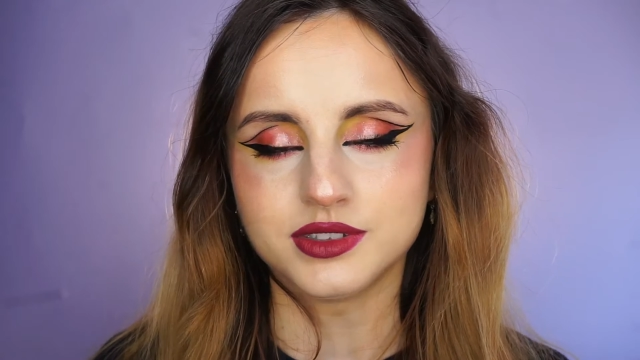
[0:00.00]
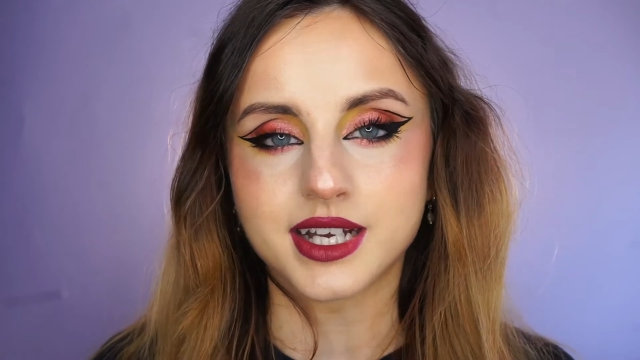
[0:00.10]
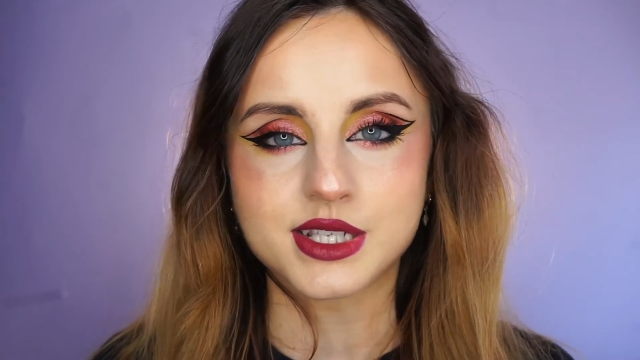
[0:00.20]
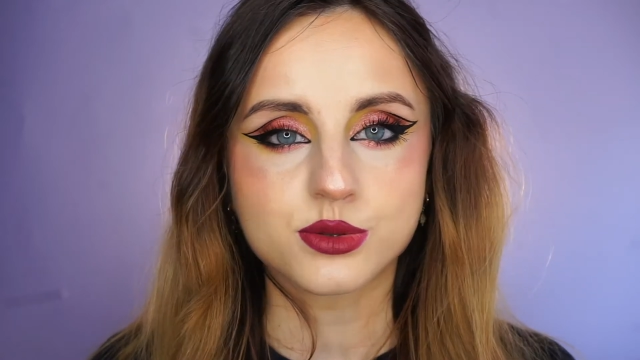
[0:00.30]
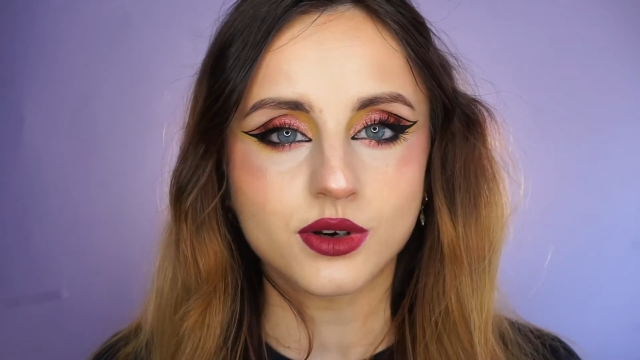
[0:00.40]

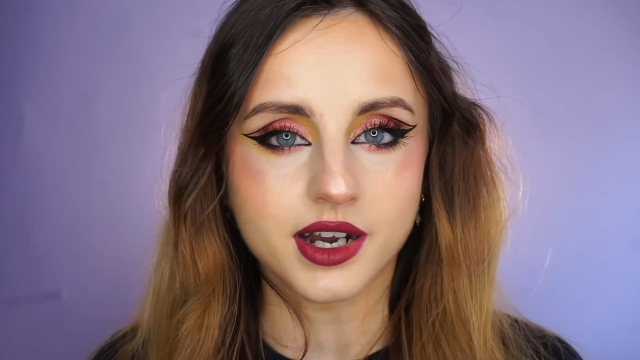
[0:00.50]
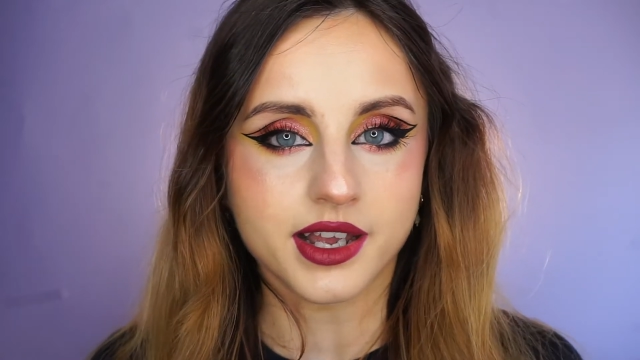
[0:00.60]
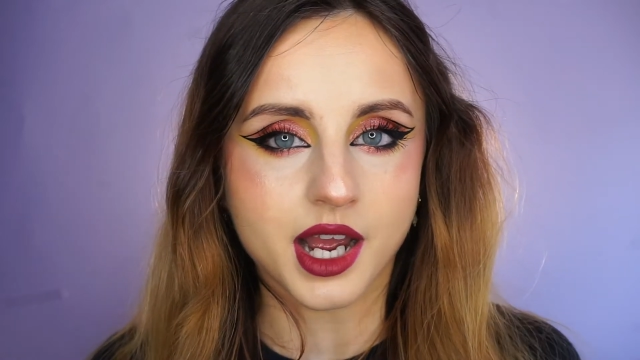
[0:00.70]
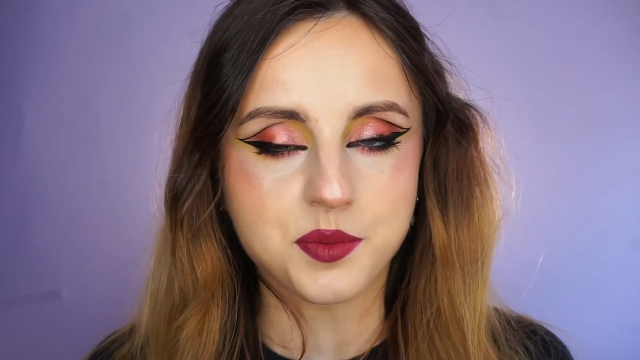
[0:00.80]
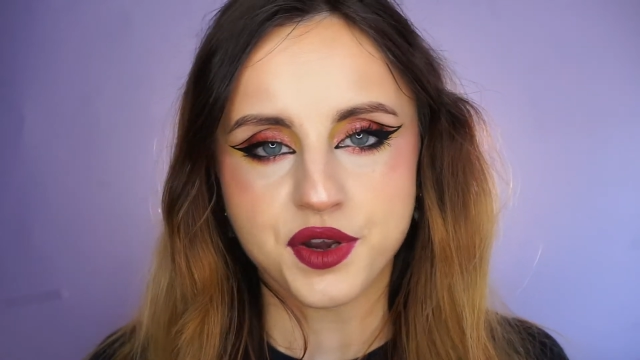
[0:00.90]
that's why
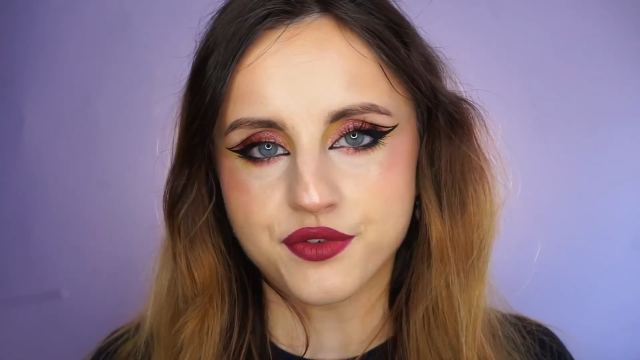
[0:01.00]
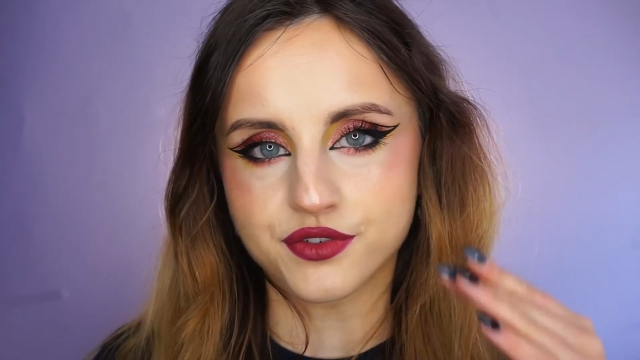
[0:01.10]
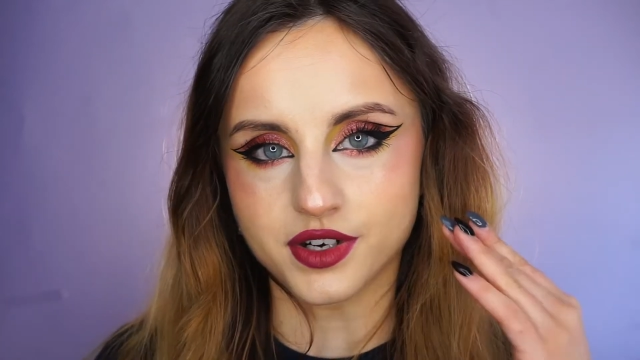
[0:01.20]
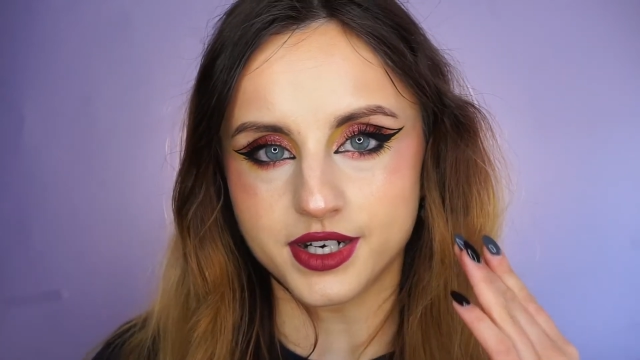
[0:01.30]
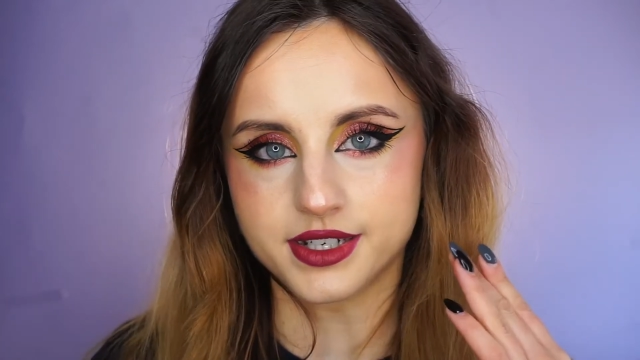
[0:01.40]
I
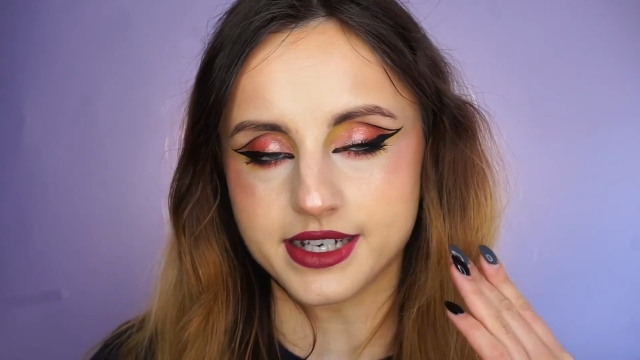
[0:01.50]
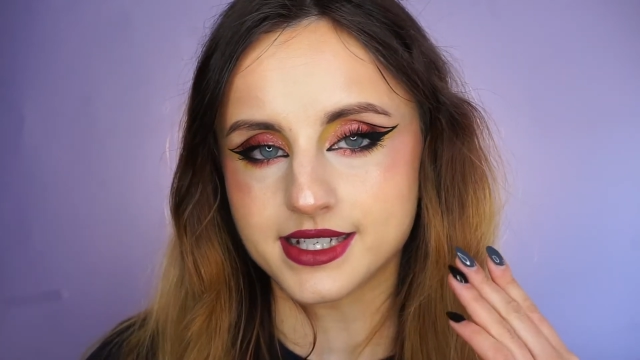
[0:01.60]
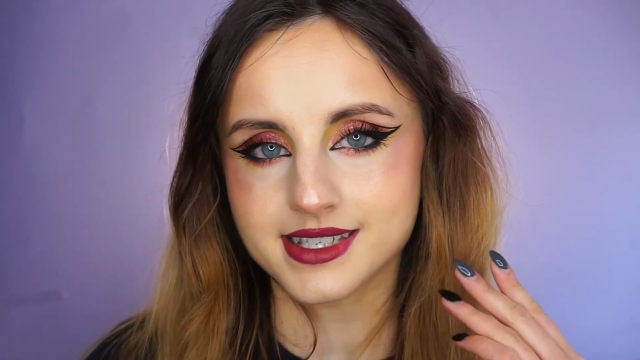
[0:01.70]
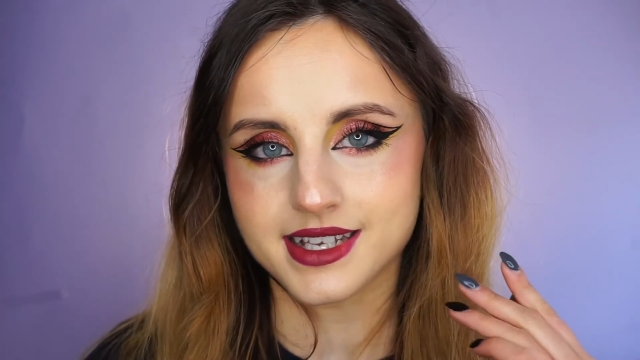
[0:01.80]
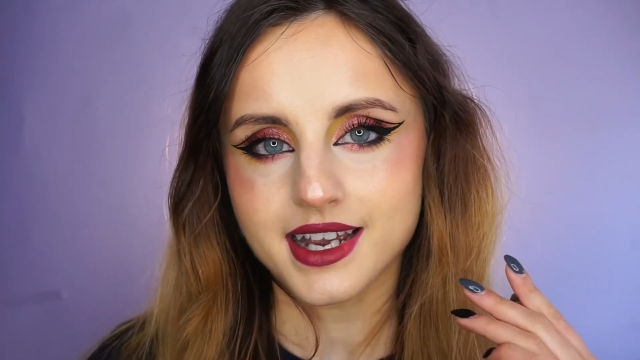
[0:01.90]
prefer
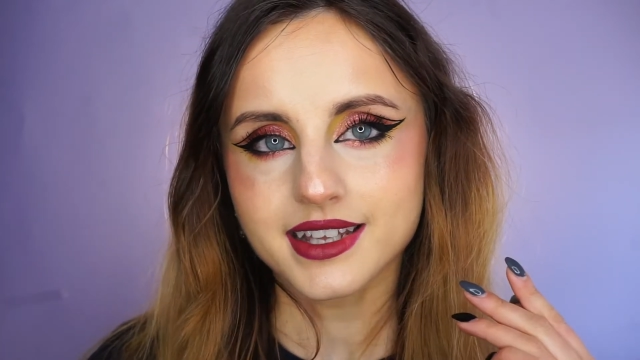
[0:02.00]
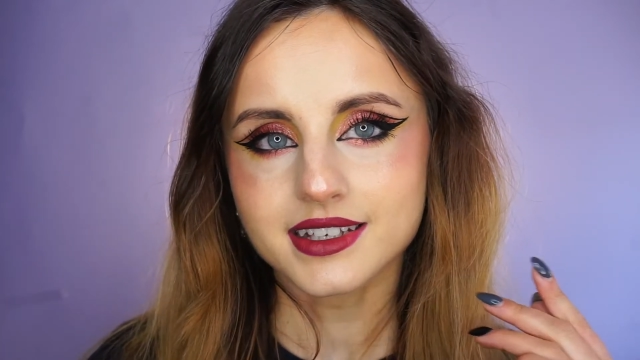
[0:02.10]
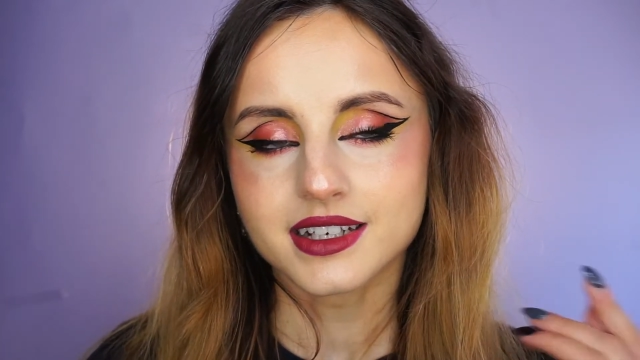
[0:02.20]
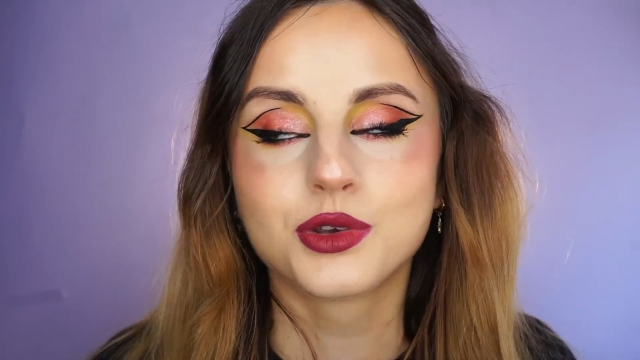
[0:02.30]
this side.